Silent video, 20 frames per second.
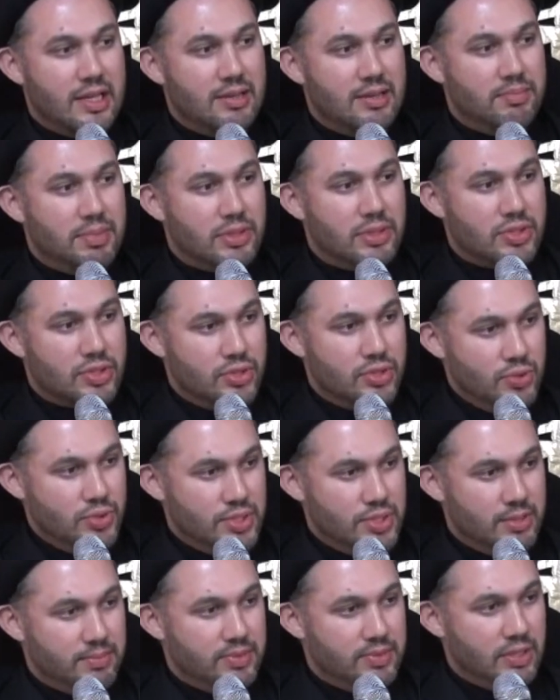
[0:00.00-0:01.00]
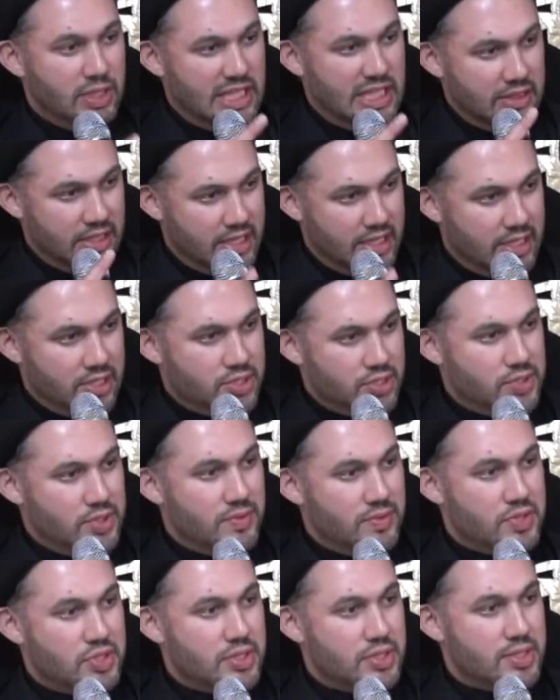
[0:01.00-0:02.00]
Because know something, in the history of
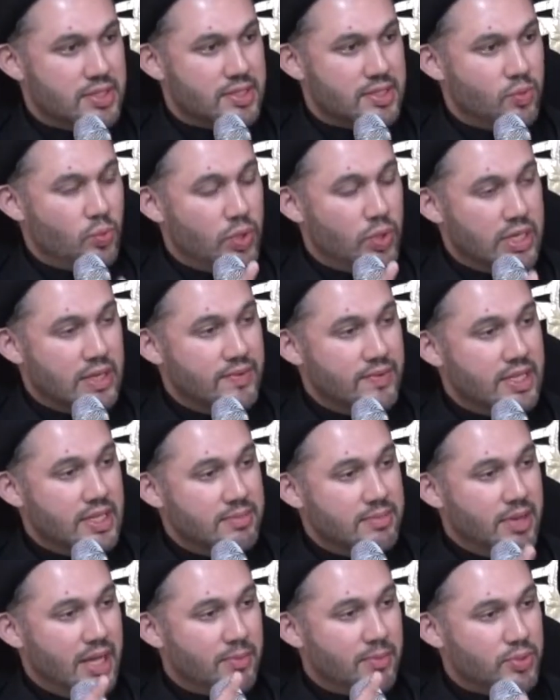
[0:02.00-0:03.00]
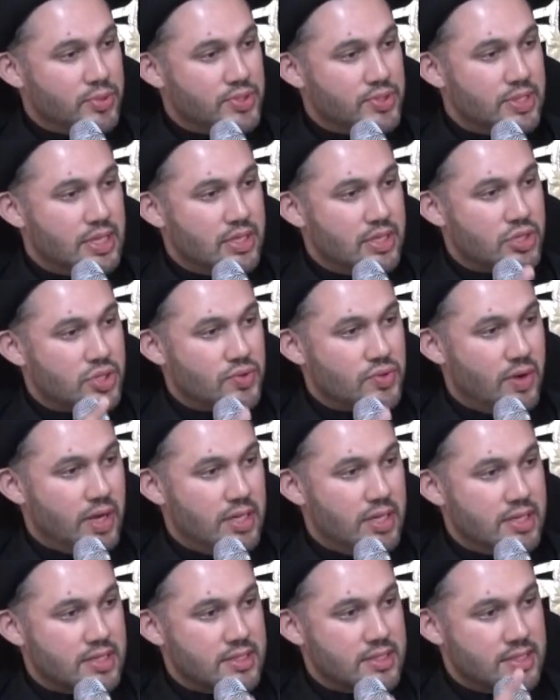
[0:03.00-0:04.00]
Shiism, whenever Imam Hussein's shrine
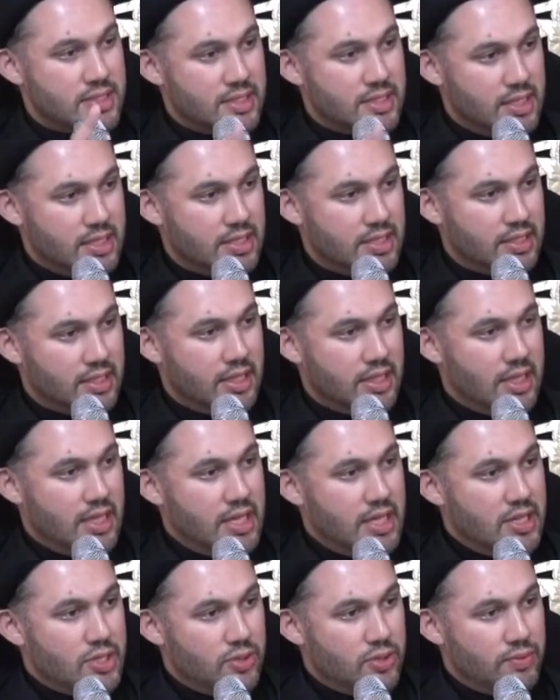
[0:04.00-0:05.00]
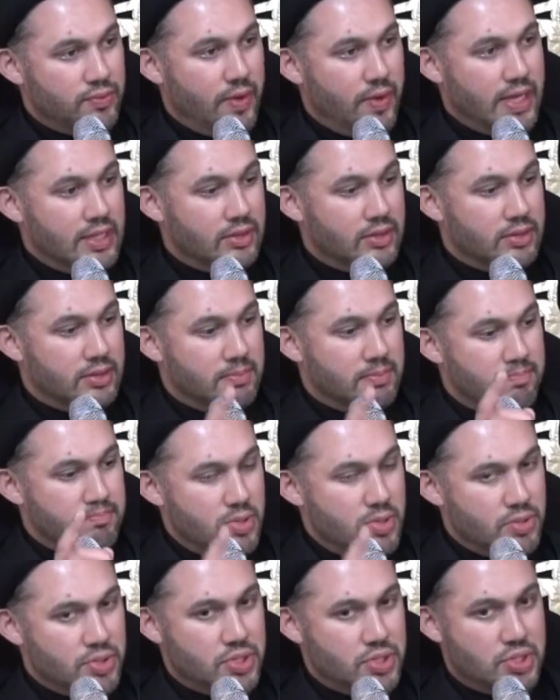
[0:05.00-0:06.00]
is in stake, you find the
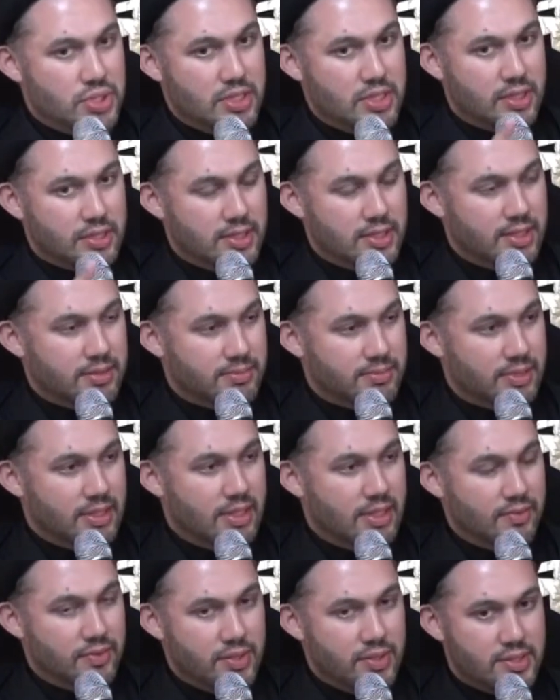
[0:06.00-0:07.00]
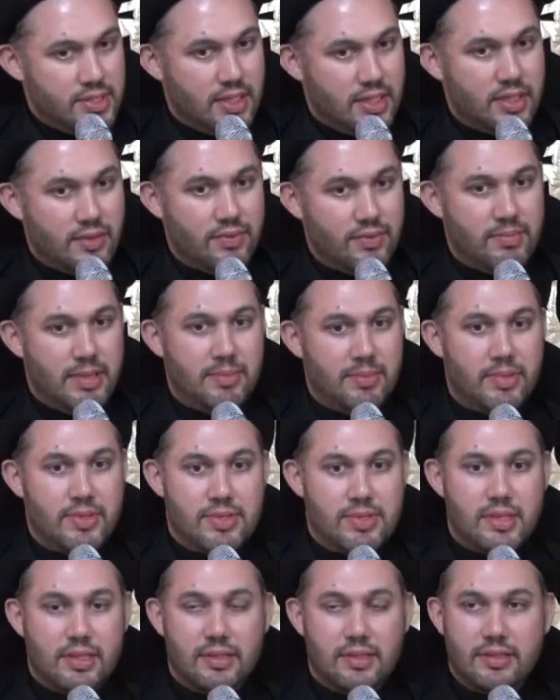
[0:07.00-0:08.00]
most Shia come for the sake of Imam
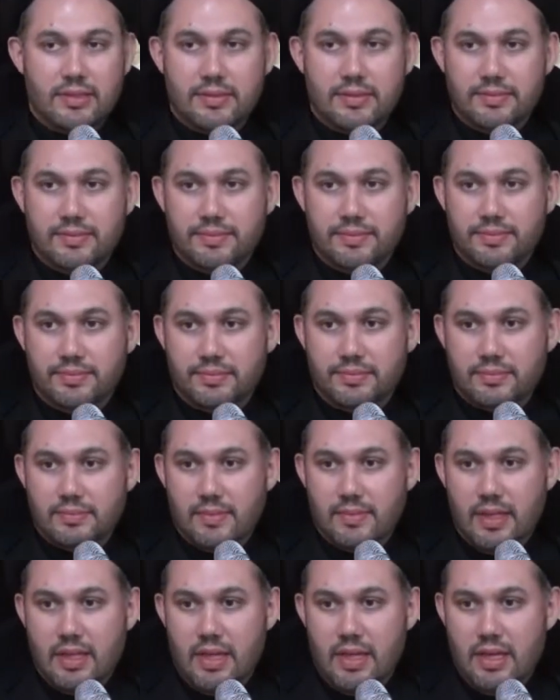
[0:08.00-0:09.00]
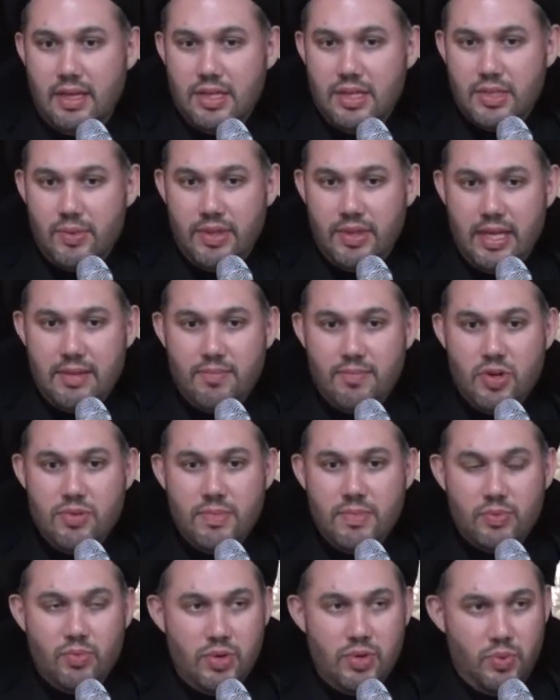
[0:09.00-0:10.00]
Hussein. So at that
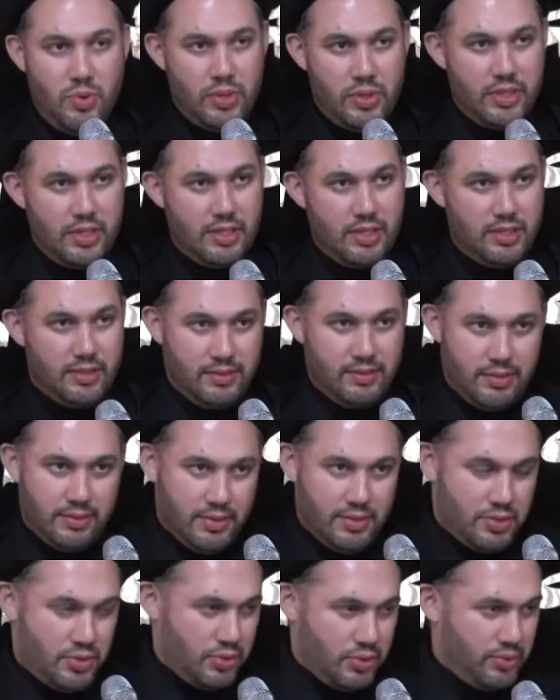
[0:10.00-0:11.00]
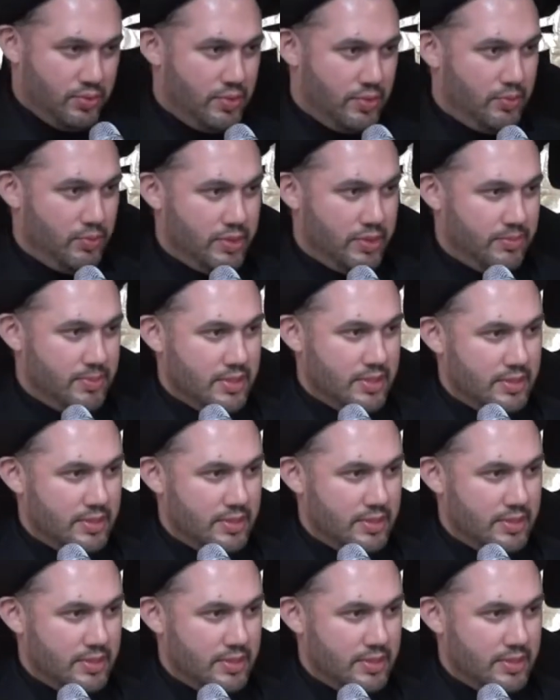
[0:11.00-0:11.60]
moment, we're walking, and there's children with me.